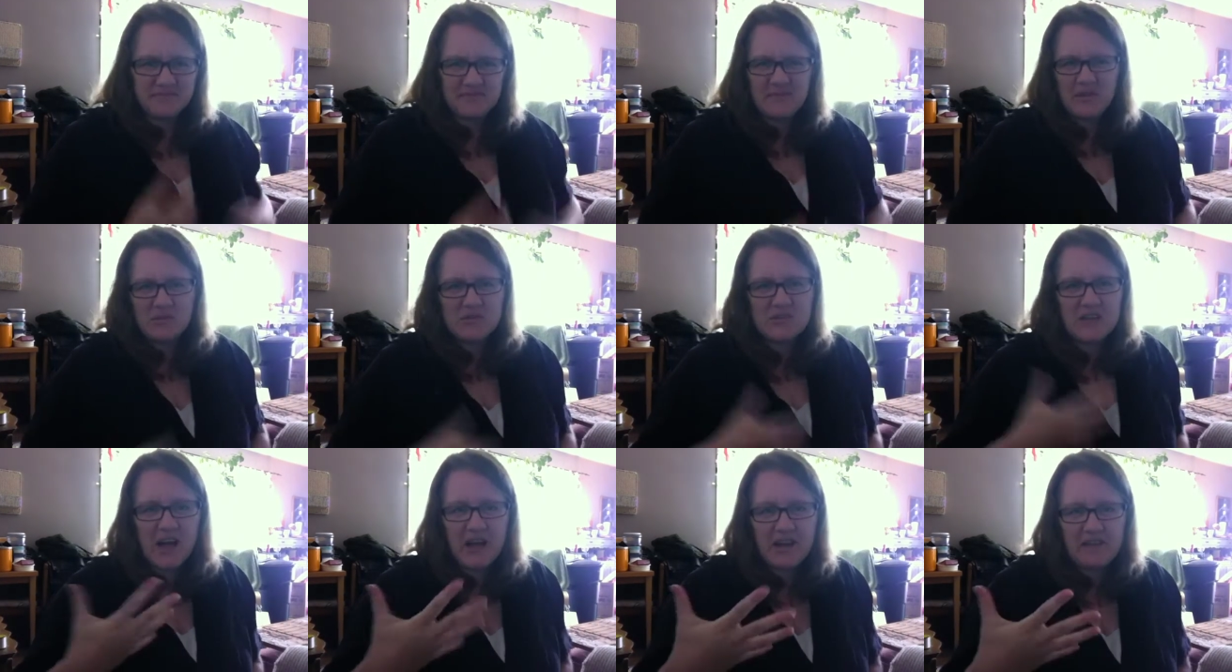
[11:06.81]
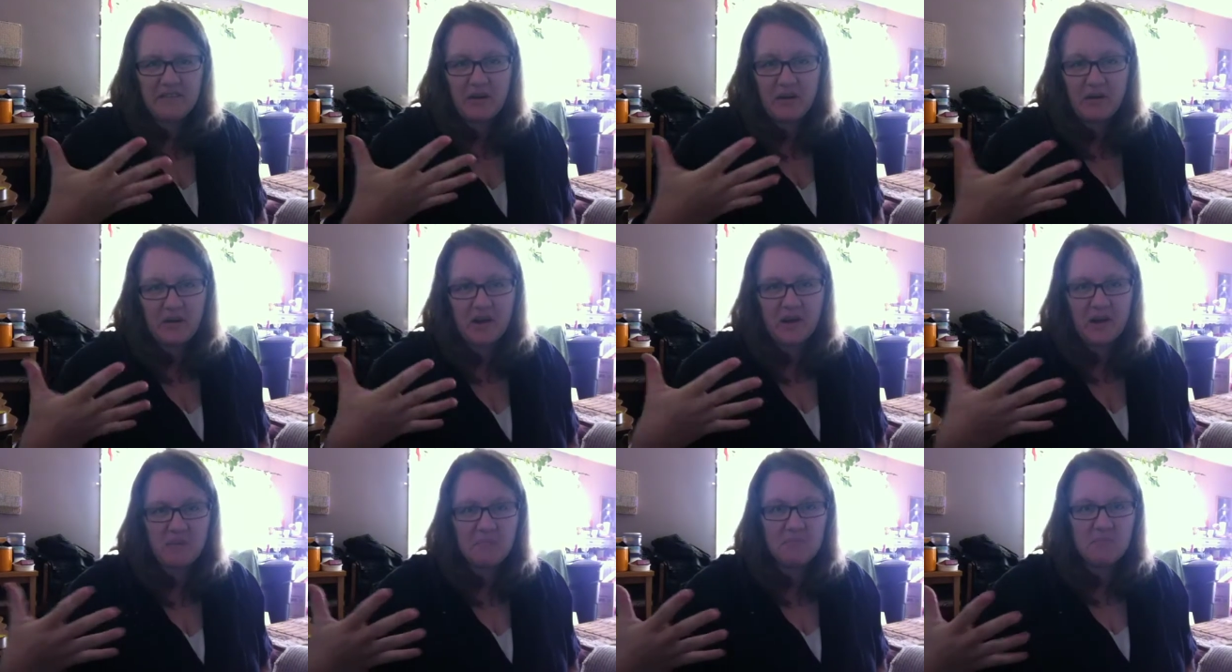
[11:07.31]
it was kind of a,
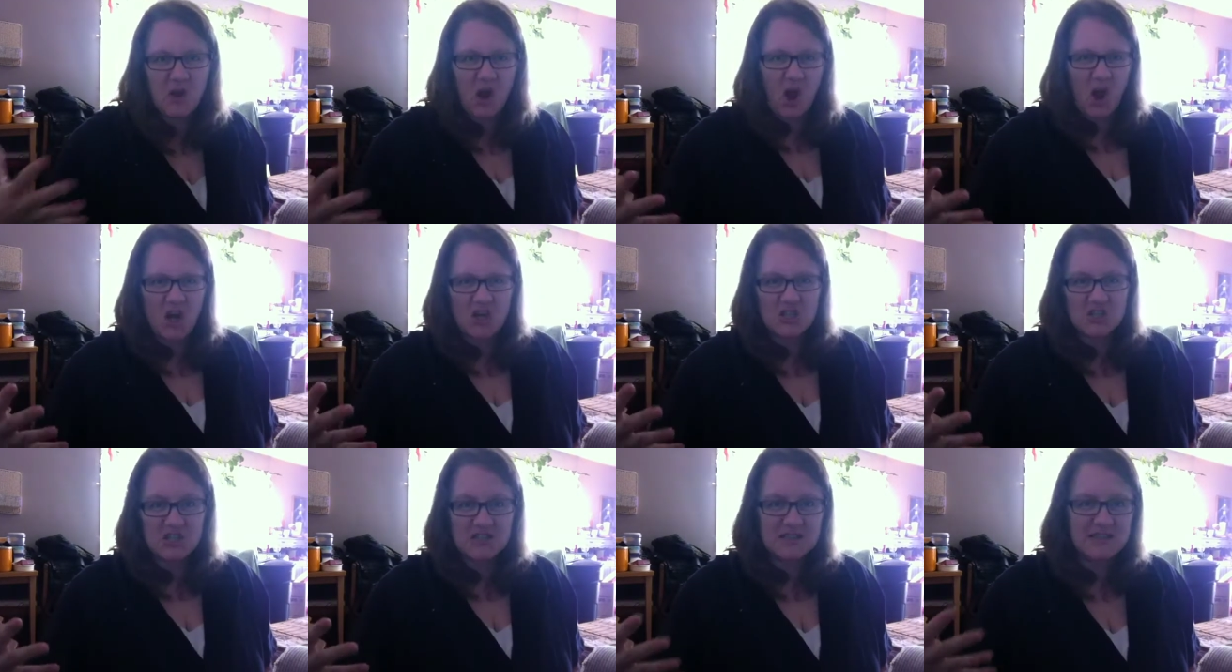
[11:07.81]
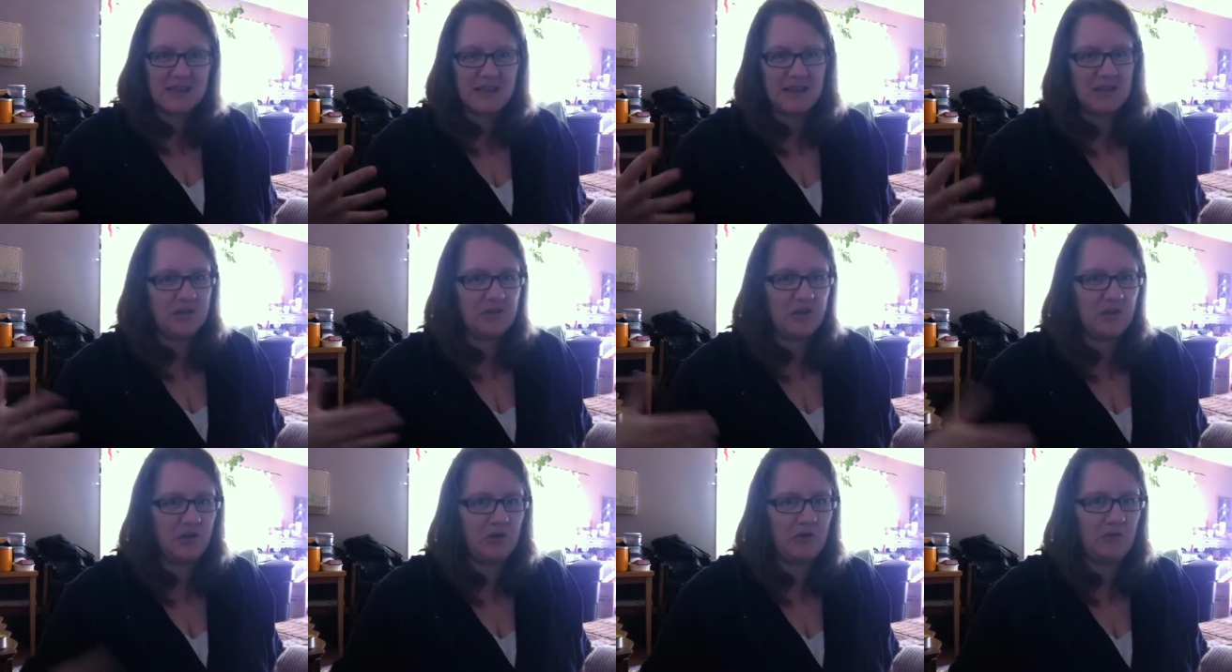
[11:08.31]
an obnoxious
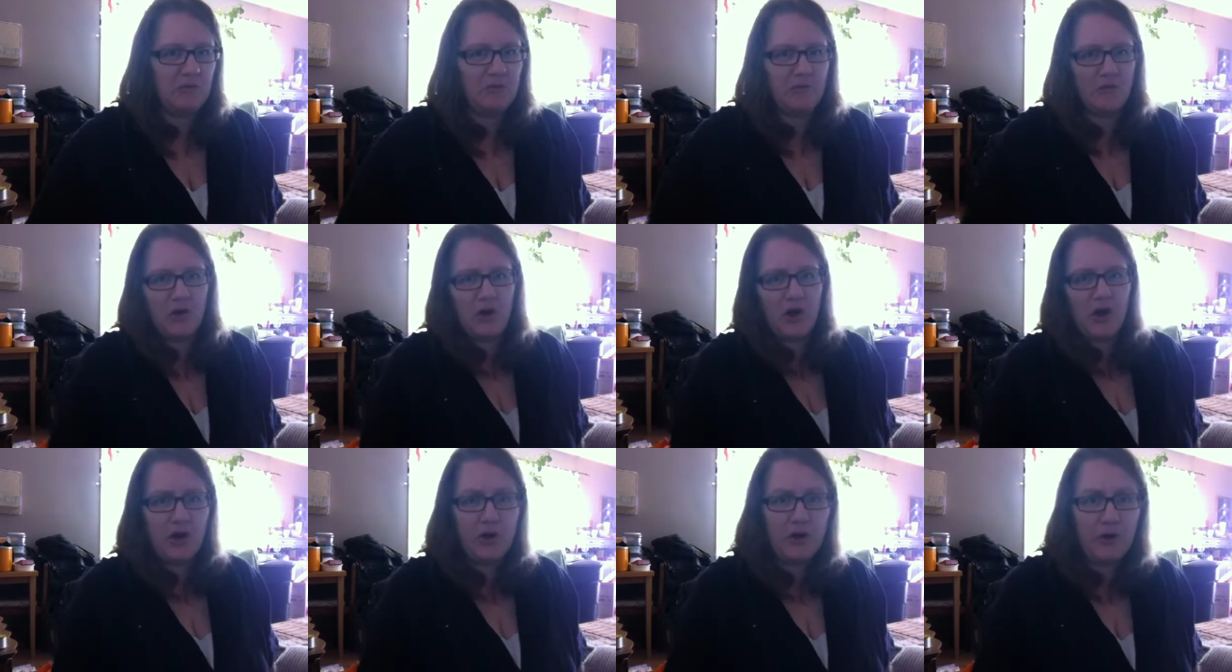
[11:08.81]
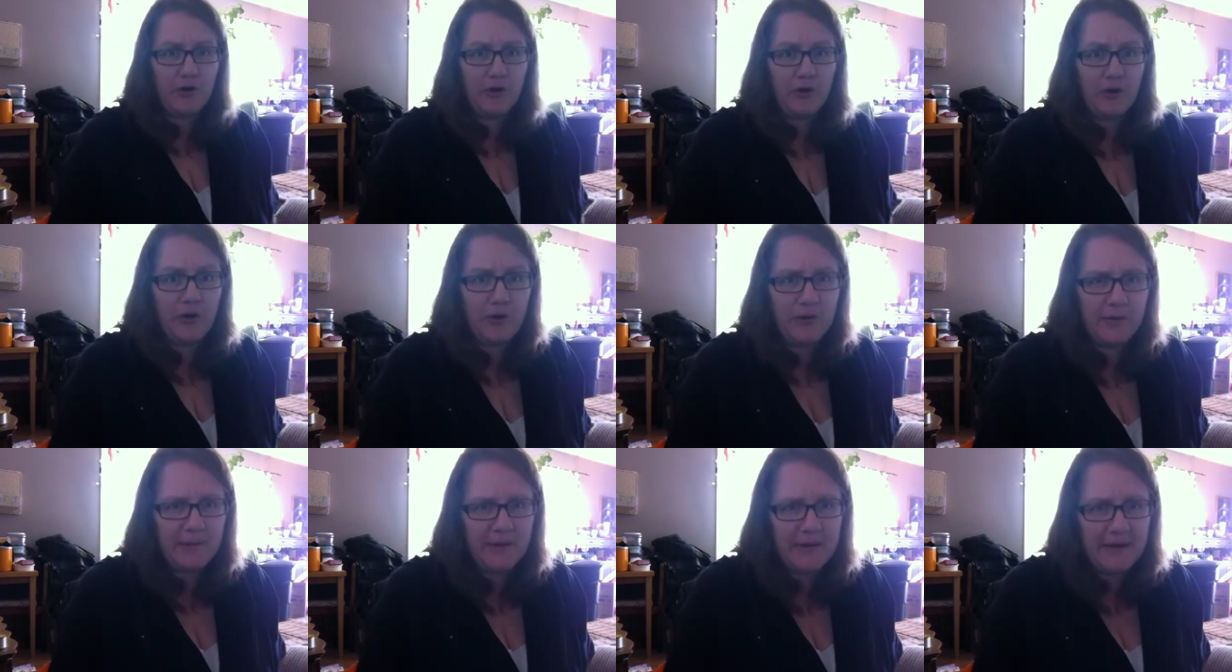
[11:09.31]
thing to do for a
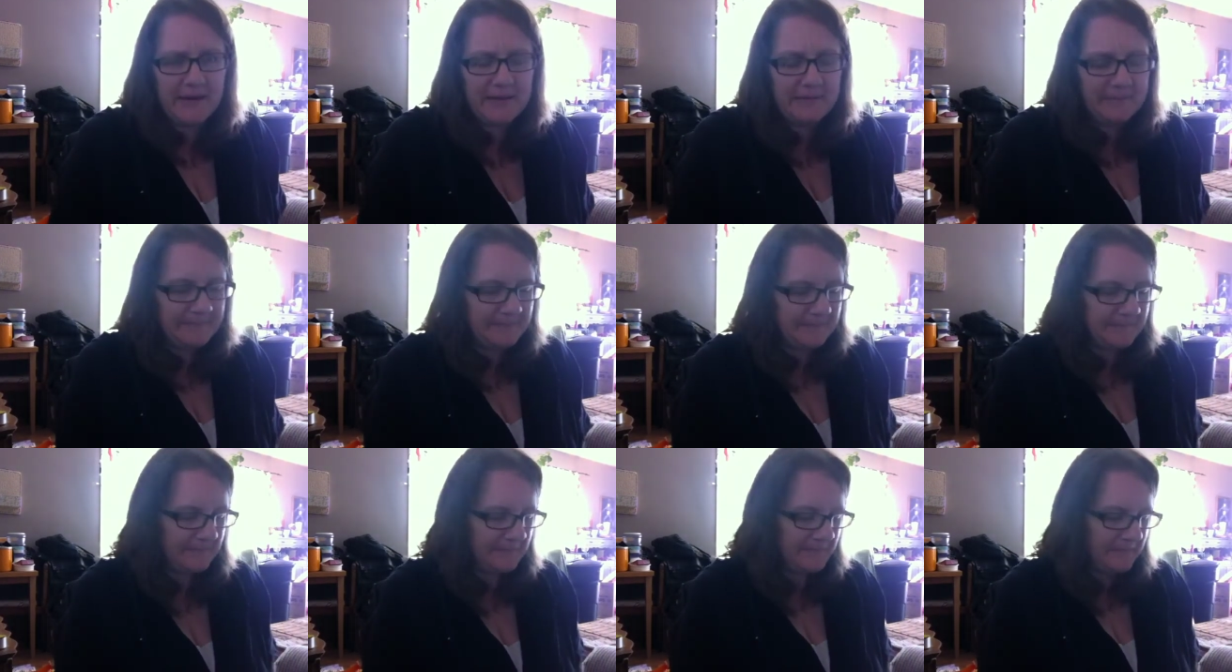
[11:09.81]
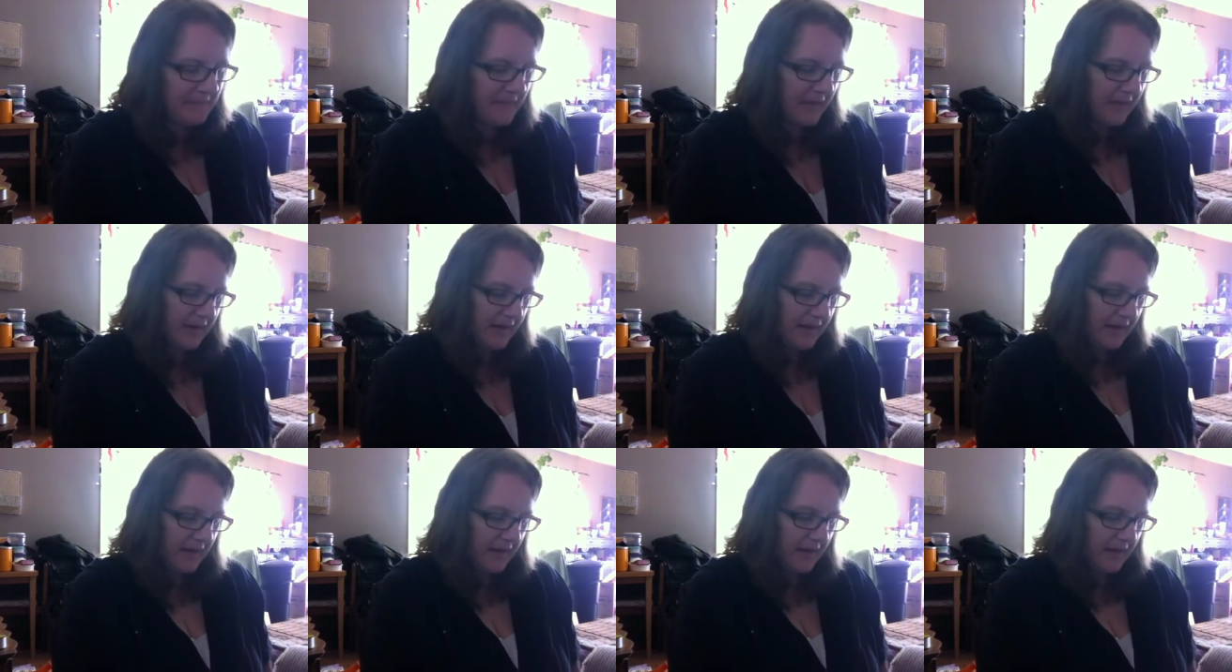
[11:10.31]
girl, right?
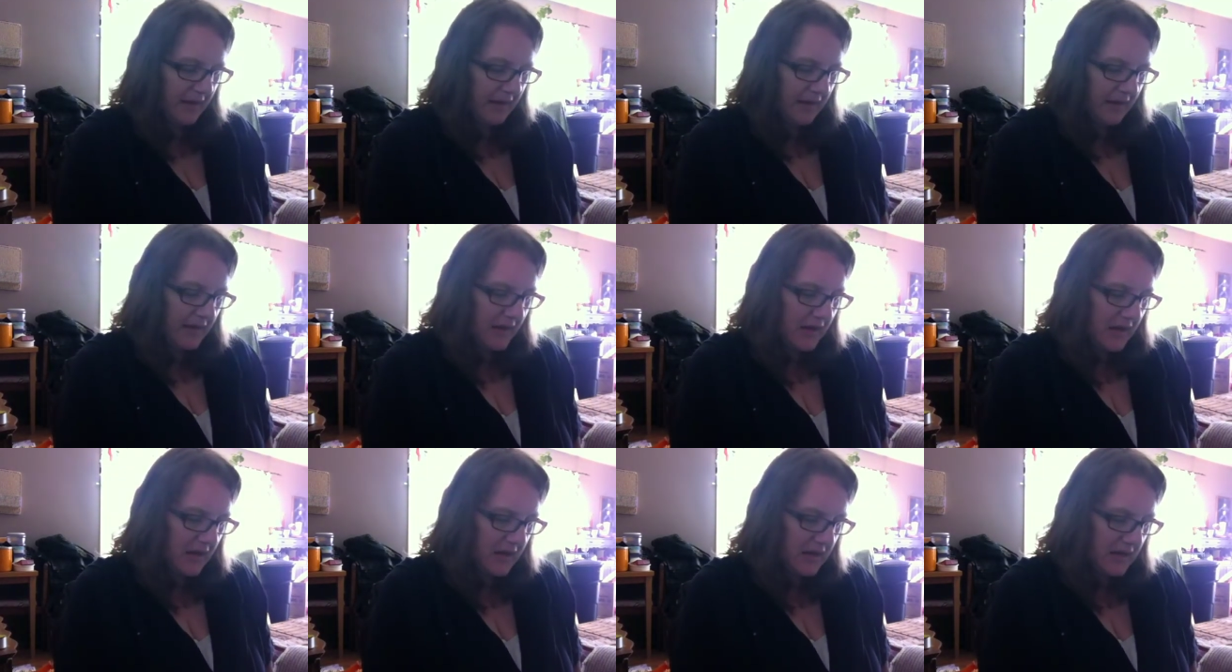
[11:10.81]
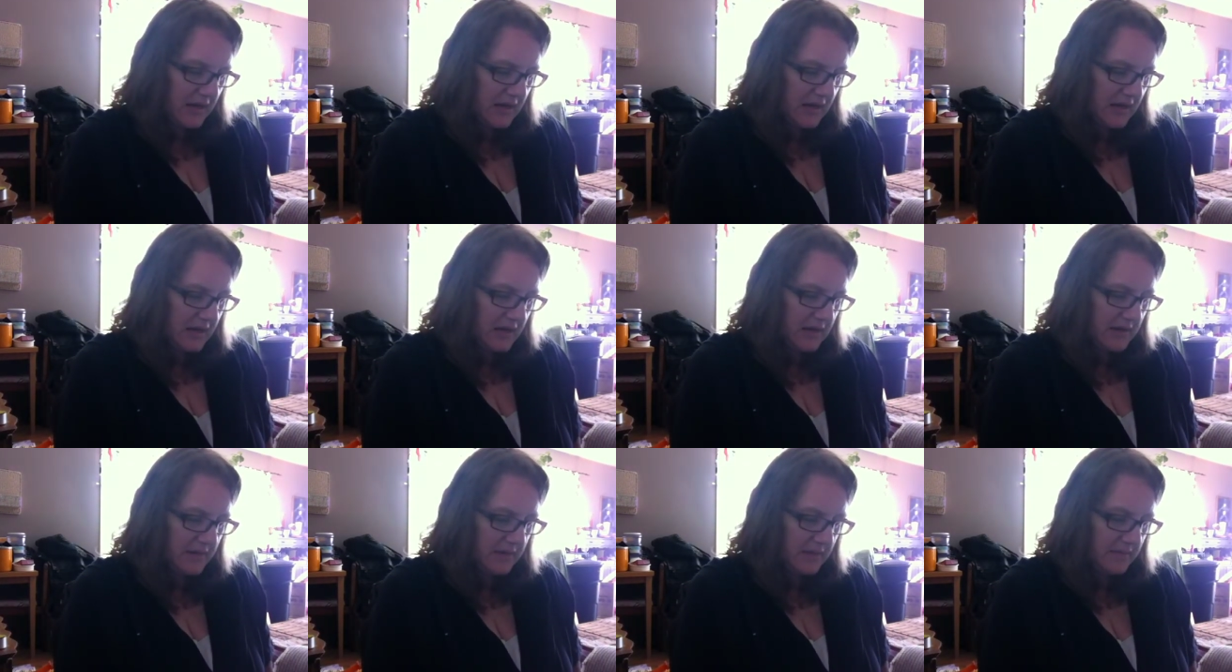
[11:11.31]

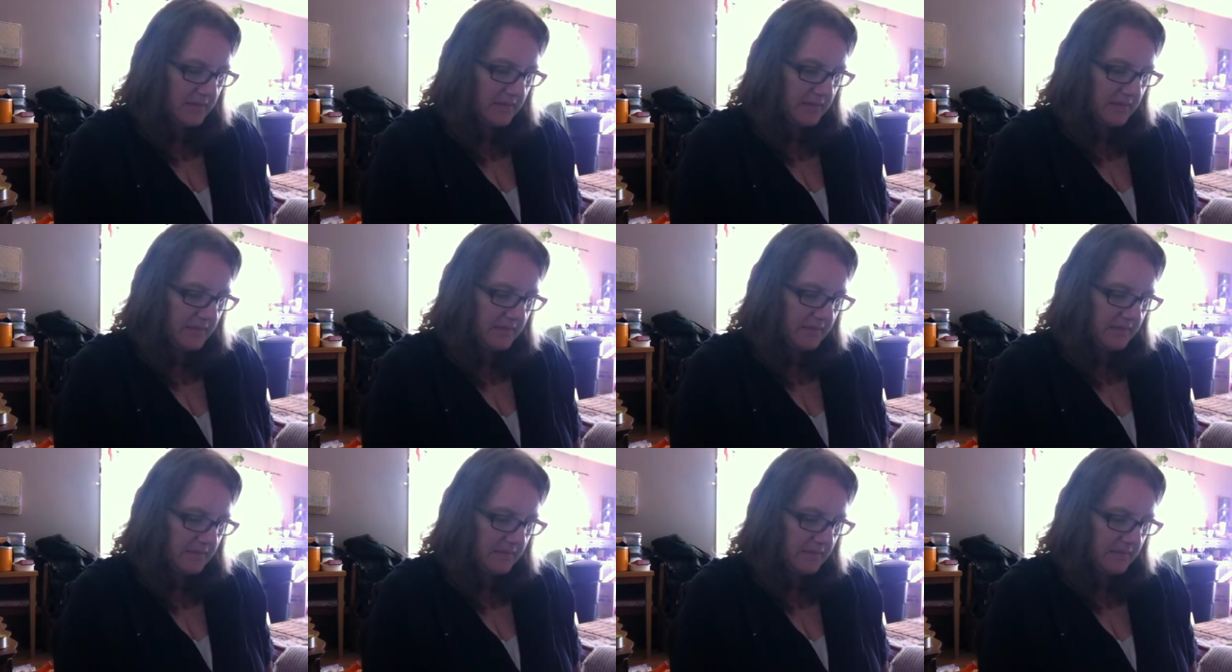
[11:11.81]
Um,